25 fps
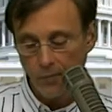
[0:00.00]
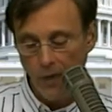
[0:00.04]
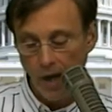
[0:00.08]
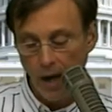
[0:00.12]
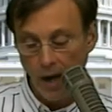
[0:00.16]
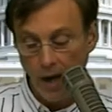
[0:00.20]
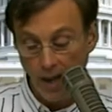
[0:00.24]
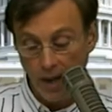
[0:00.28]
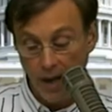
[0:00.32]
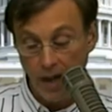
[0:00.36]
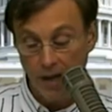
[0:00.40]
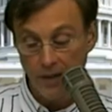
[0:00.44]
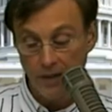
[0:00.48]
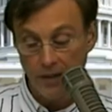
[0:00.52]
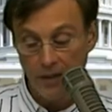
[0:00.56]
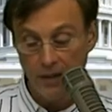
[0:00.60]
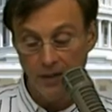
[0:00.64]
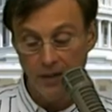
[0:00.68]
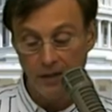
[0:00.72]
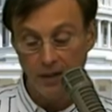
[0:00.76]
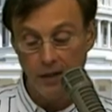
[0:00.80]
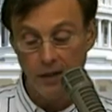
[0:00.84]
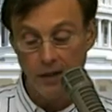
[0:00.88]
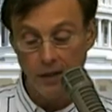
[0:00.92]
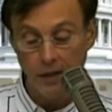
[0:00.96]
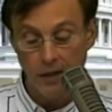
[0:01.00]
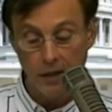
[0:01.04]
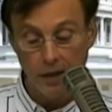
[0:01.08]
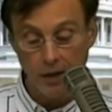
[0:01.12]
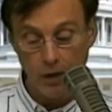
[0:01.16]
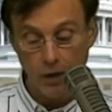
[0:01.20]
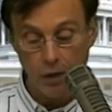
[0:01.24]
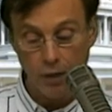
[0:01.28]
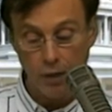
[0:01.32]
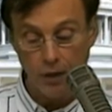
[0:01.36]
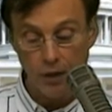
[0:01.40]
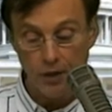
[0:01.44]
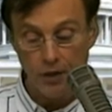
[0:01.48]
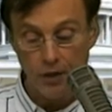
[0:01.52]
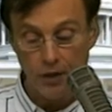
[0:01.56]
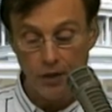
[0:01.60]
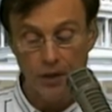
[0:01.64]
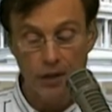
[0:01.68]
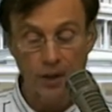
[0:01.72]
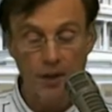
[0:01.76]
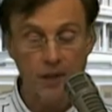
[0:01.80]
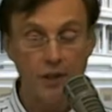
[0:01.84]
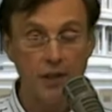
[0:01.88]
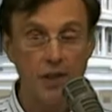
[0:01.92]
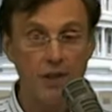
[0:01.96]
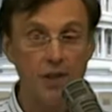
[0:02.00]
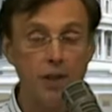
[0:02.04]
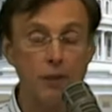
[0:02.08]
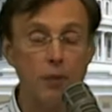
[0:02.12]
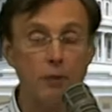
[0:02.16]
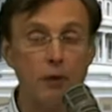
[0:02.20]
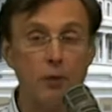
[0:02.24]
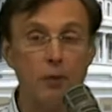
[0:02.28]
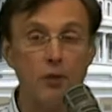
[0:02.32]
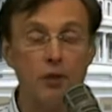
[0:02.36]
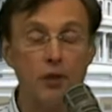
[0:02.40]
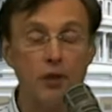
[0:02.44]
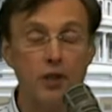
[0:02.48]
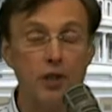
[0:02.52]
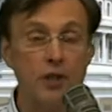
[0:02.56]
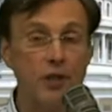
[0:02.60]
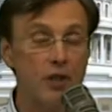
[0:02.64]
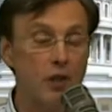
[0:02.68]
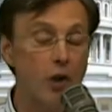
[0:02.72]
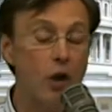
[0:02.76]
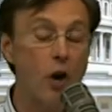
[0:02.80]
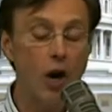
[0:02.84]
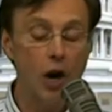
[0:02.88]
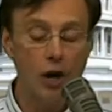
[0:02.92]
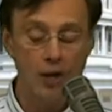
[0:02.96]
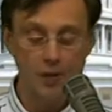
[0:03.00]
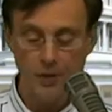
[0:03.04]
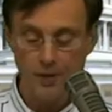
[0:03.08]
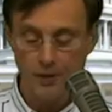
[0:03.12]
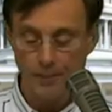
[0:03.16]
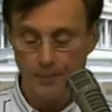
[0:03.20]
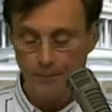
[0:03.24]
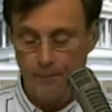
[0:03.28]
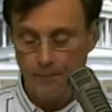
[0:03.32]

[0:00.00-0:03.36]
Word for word: Ahead, and then they, according to the Diebold machines, lost.